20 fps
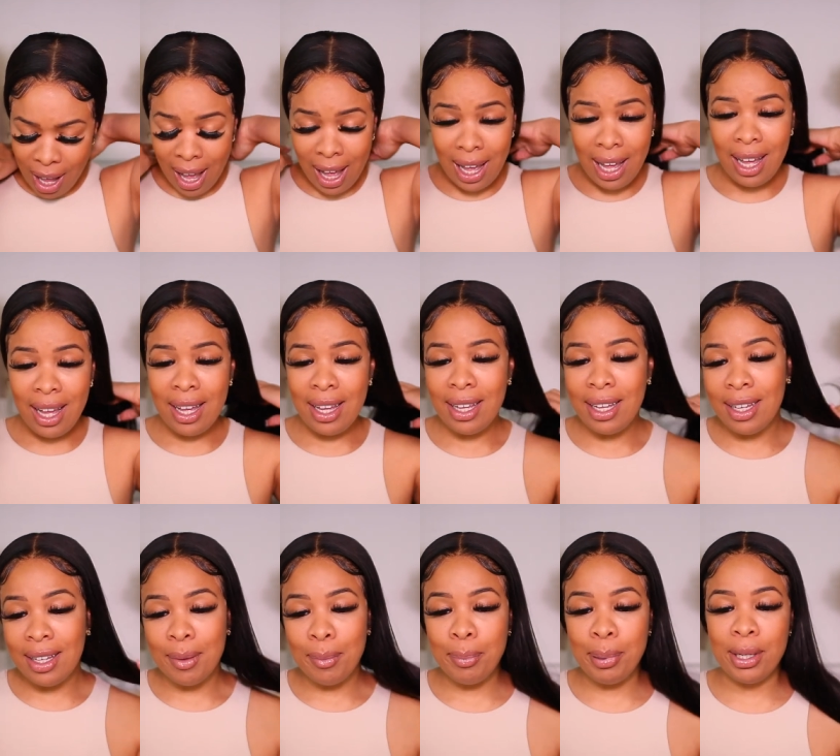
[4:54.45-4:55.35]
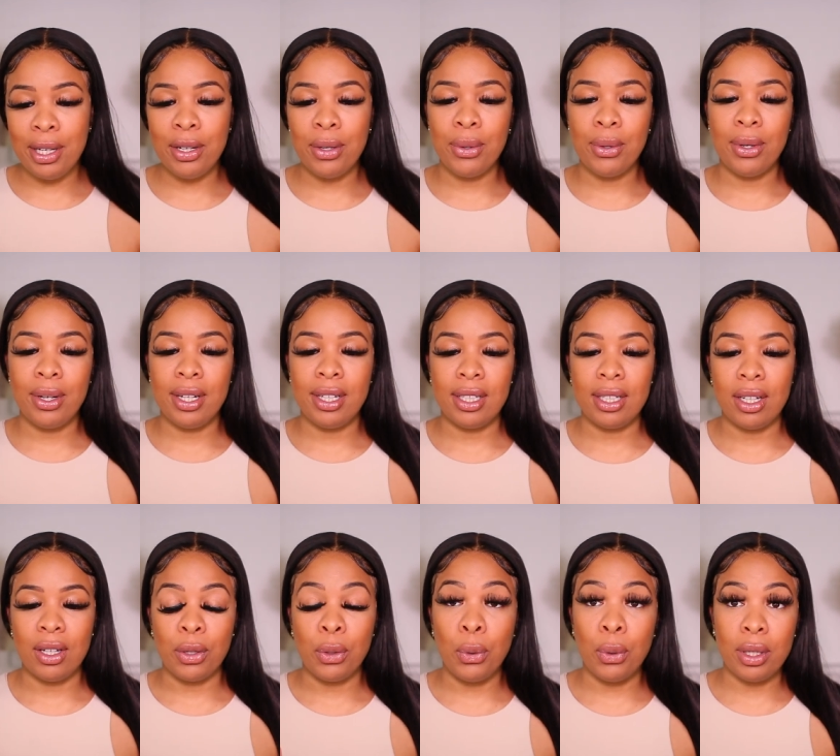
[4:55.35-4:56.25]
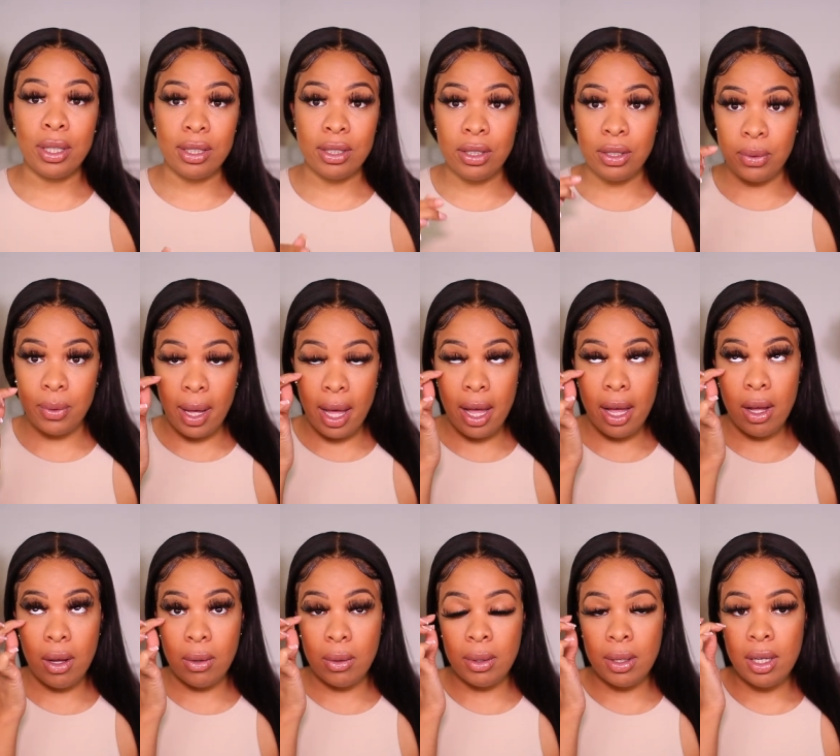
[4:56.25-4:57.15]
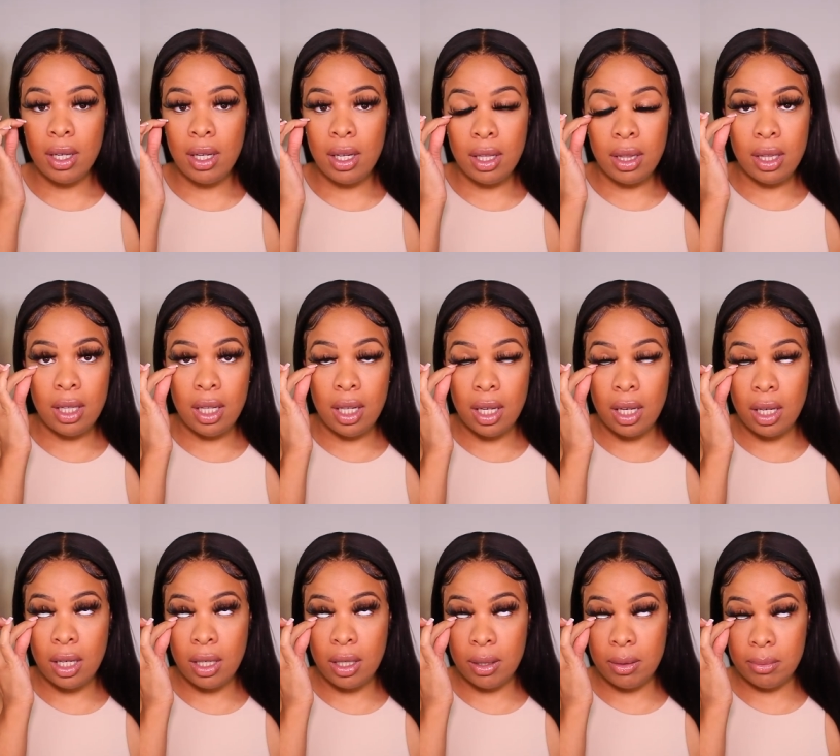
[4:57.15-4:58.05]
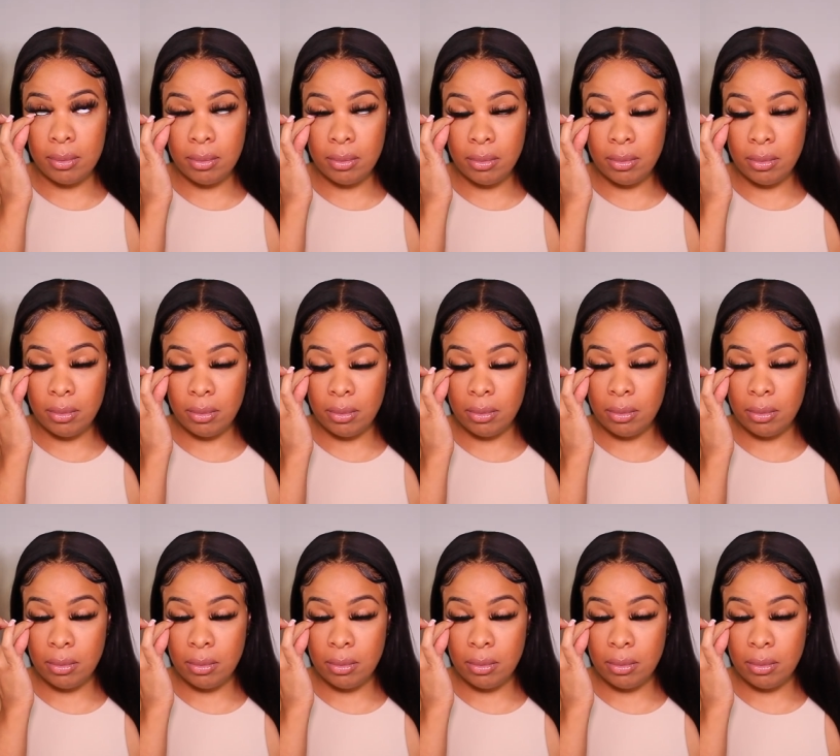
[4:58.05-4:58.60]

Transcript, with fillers: I put it on according to how the um,